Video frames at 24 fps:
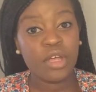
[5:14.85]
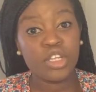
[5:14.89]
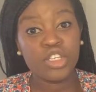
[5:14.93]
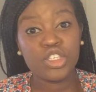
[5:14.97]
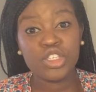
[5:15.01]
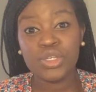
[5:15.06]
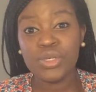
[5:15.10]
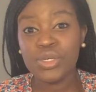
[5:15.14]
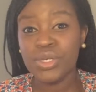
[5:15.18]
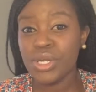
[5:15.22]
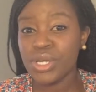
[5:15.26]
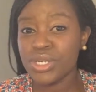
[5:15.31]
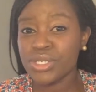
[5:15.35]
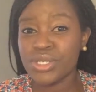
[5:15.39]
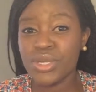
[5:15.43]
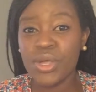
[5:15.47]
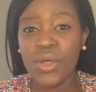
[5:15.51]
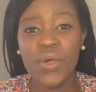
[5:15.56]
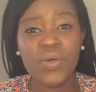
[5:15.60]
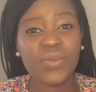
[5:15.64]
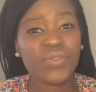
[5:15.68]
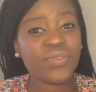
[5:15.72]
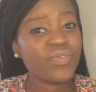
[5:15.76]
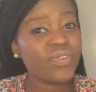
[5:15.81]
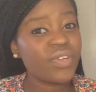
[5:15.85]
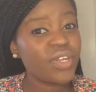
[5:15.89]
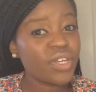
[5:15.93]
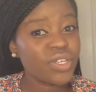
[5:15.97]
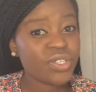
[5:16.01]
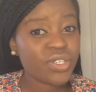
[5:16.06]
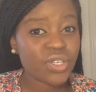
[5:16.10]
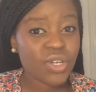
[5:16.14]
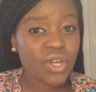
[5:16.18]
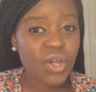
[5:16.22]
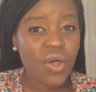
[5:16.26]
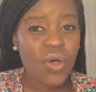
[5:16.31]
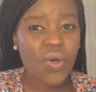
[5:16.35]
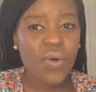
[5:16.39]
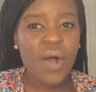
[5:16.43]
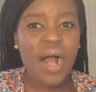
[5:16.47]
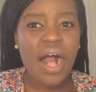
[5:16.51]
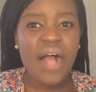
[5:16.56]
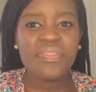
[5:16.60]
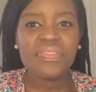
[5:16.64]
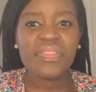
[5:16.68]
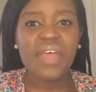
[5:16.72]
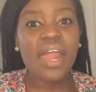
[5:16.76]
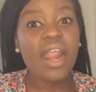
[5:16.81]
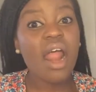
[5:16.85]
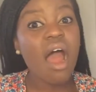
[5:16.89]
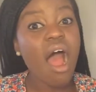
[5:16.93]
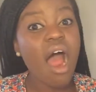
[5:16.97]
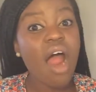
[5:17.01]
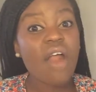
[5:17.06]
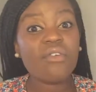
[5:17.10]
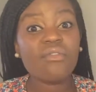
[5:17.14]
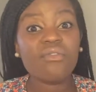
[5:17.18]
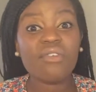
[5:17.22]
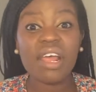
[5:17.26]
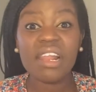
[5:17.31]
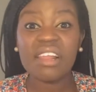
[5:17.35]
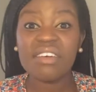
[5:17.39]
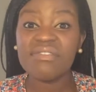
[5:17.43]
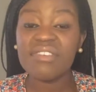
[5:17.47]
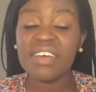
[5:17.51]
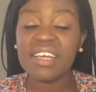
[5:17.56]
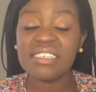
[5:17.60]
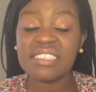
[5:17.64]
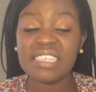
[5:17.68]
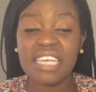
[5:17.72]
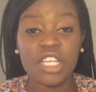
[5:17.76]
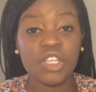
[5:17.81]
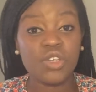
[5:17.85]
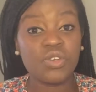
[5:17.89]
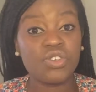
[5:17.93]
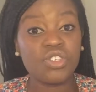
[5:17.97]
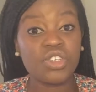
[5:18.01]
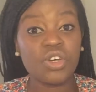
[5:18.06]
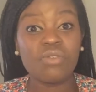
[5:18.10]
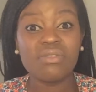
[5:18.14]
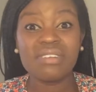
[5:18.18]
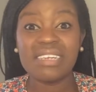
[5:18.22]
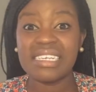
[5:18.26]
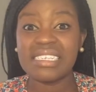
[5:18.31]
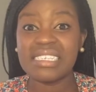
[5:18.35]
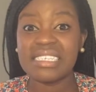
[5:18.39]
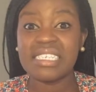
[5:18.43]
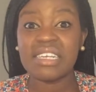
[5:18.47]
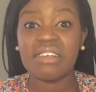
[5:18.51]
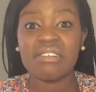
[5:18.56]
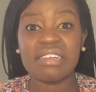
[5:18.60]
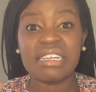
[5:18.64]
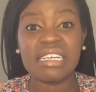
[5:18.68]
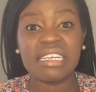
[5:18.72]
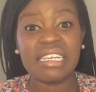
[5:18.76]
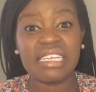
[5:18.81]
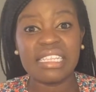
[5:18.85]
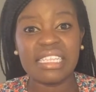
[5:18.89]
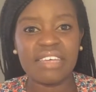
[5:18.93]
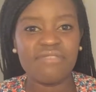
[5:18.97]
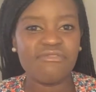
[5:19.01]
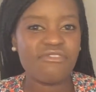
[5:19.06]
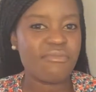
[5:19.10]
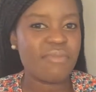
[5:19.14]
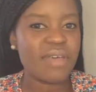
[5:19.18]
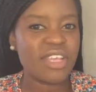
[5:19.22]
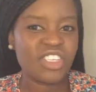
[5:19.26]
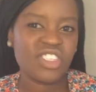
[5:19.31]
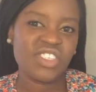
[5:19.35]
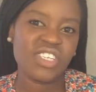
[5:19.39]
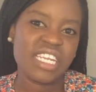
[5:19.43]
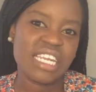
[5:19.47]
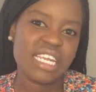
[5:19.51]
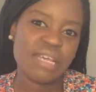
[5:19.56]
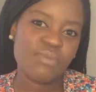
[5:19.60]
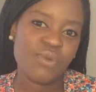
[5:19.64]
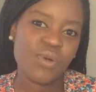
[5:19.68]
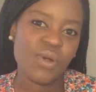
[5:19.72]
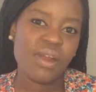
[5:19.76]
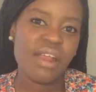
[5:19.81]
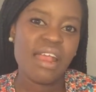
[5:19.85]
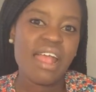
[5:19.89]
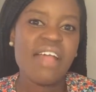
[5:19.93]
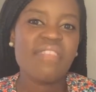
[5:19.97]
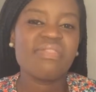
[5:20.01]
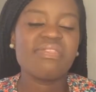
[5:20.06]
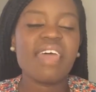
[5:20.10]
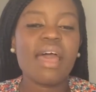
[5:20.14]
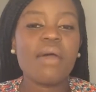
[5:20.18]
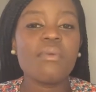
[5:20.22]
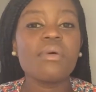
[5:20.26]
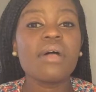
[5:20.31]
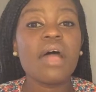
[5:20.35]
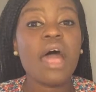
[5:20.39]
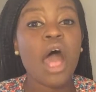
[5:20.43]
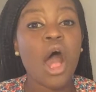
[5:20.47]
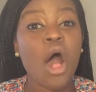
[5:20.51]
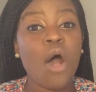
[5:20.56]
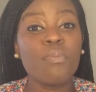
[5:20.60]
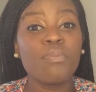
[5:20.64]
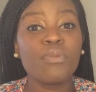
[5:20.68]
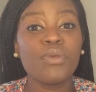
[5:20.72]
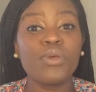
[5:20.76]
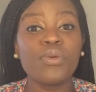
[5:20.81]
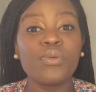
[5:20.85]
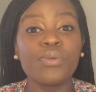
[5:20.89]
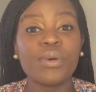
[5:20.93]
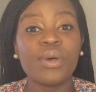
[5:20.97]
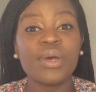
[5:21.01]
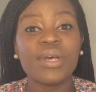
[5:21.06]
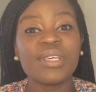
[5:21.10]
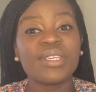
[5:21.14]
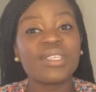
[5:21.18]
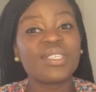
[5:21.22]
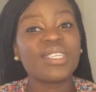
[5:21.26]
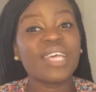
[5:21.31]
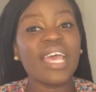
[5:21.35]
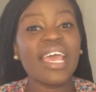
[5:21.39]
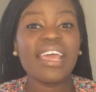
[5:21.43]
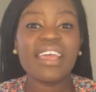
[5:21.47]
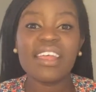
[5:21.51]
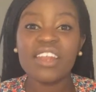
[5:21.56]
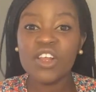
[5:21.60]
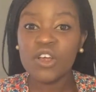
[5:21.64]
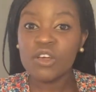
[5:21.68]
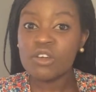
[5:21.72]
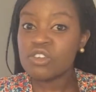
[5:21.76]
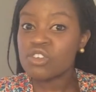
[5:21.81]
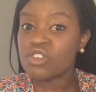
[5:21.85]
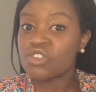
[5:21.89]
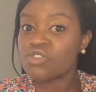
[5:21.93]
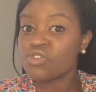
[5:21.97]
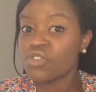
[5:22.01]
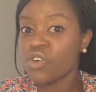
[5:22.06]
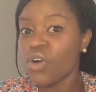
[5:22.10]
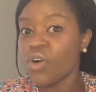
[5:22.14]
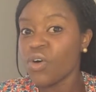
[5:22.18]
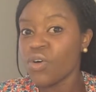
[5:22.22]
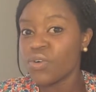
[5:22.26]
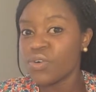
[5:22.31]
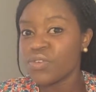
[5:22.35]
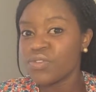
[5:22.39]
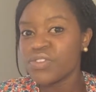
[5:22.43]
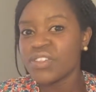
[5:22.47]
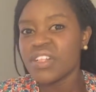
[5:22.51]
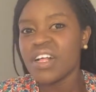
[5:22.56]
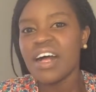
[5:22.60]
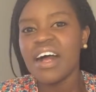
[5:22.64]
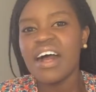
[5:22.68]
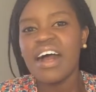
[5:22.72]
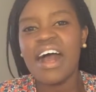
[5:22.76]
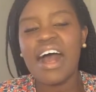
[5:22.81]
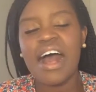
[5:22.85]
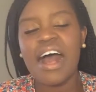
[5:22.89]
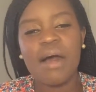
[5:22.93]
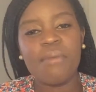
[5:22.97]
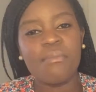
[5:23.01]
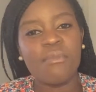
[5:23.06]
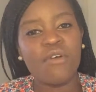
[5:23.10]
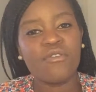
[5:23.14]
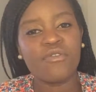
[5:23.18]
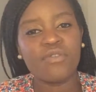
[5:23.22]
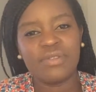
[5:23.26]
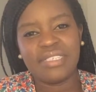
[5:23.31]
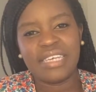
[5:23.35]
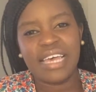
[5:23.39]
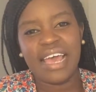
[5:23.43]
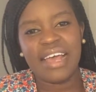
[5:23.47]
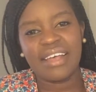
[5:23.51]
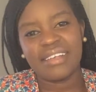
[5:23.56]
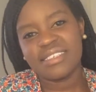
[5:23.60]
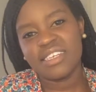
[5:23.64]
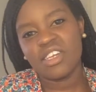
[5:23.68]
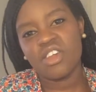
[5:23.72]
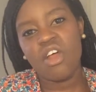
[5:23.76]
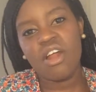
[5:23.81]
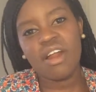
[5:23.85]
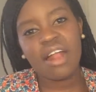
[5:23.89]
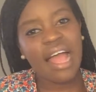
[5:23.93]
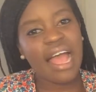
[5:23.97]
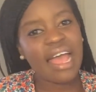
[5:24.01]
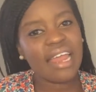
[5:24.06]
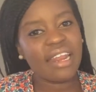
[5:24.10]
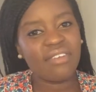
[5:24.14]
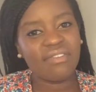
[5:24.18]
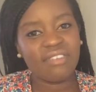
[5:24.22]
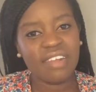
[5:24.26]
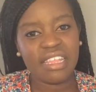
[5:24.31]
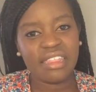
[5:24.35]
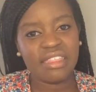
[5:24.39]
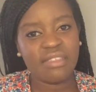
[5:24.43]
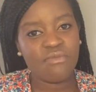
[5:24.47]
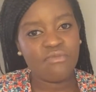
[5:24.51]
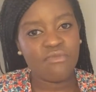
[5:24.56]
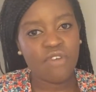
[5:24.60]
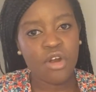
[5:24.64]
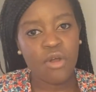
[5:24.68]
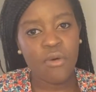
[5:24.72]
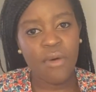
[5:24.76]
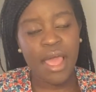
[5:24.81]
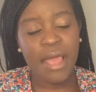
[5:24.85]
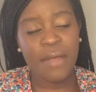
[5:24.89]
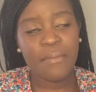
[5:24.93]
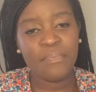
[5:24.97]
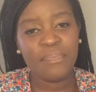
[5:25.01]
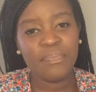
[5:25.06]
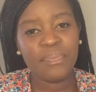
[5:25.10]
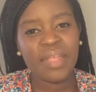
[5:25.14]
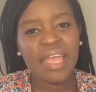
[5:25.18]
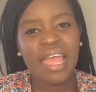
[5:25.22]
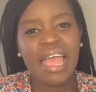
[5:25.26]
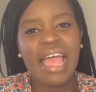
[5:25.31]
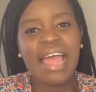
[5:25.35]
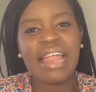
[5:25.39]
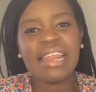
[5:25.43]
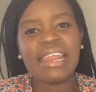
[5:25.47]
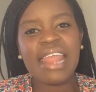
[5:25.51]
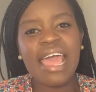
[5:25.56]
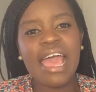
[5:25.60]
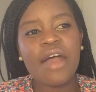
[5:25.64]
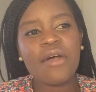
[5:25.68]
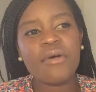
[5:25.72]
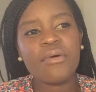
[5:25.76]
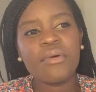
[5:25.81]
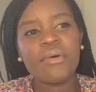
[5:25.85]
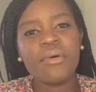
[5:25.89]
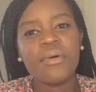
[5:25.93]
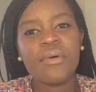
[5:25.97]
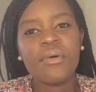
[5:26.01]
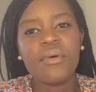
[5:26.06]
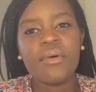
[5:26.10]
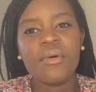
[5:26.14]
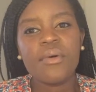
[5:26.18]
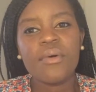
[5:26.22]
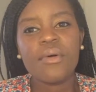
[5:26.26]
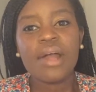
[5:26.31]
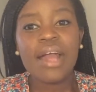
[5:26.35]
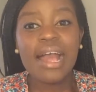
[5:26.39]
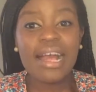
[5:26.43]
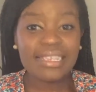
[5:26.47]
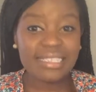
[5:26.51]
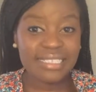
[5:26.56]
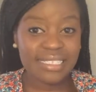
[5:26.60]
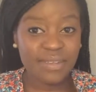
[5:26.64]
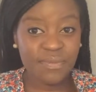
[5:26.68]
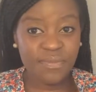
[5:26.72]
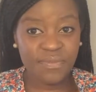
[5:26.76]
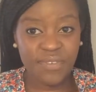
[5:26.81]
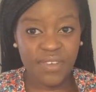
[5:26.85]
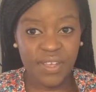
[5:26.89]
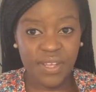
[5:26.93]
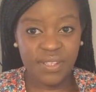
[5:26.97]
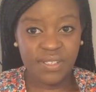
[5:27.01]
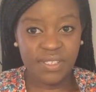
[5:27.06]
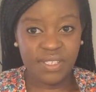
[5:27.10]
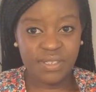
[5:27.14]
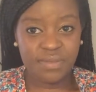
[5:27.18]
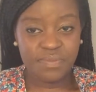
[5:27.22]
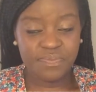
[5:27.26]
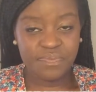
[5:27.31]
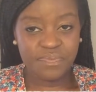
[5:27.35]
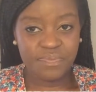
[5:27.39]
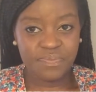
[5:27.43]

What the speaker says: 2 years ago, 3 years ago, that aren't relevant and you don't necessarily need the information anymore. That will help you stay in control of your tags and not kind of let them run away. Now, custom fields.